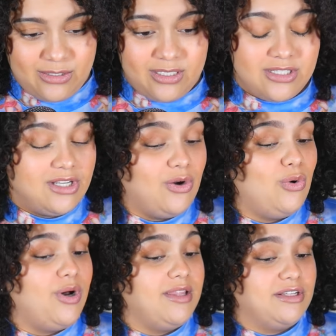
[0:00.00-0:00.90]
so there's a
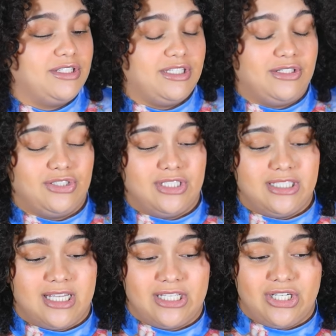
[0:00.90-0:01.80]
whole other sister.
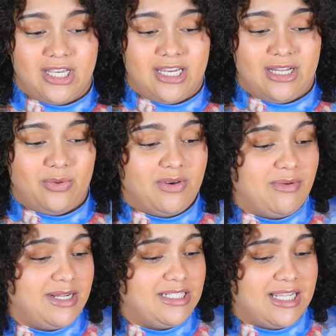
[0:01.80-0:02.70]
She's like checking in with
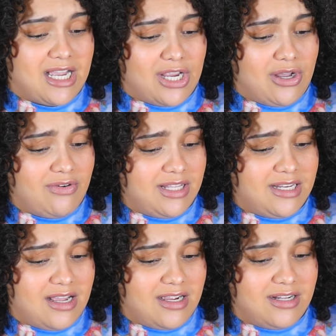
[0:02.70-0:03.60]
everybody. She's like, "Are y'all really
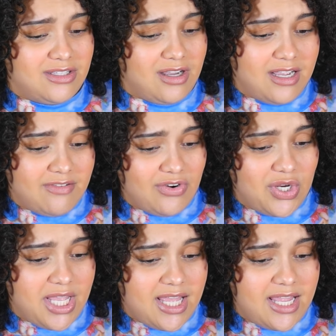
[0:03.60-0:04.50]
not gonna talk ever
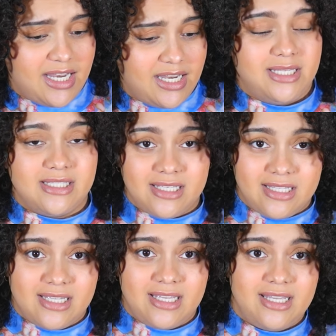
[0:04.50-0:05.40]
again?"
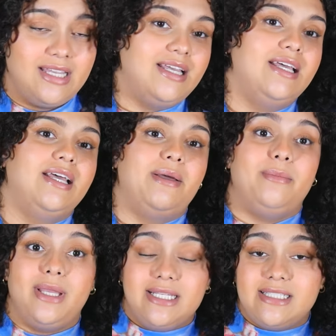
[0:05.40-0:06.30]
Basically,
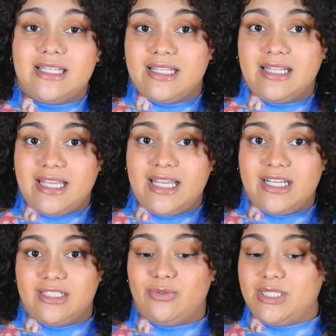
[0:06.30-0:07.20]
basically,
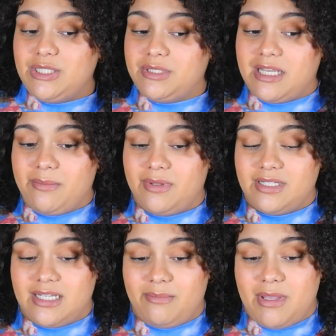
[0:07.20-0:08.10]
because the way she was
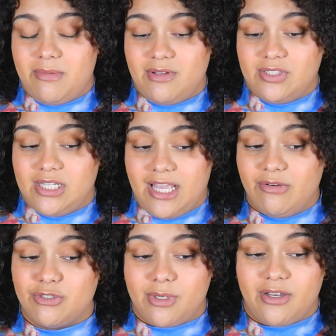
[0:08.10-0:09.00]
typing, maybe there's a
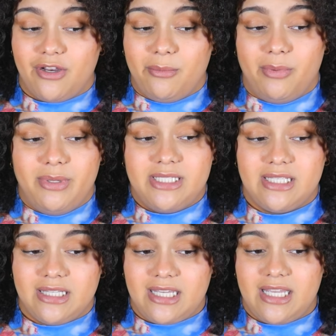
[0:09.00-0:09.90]
language barrier. But
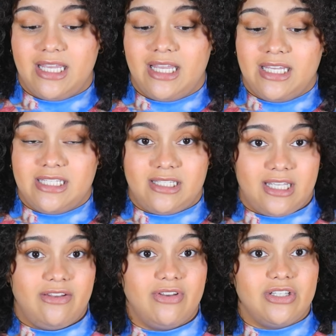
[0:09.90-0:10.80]
basically,
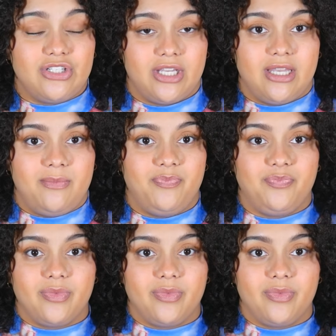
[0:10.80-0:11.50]
Steven shit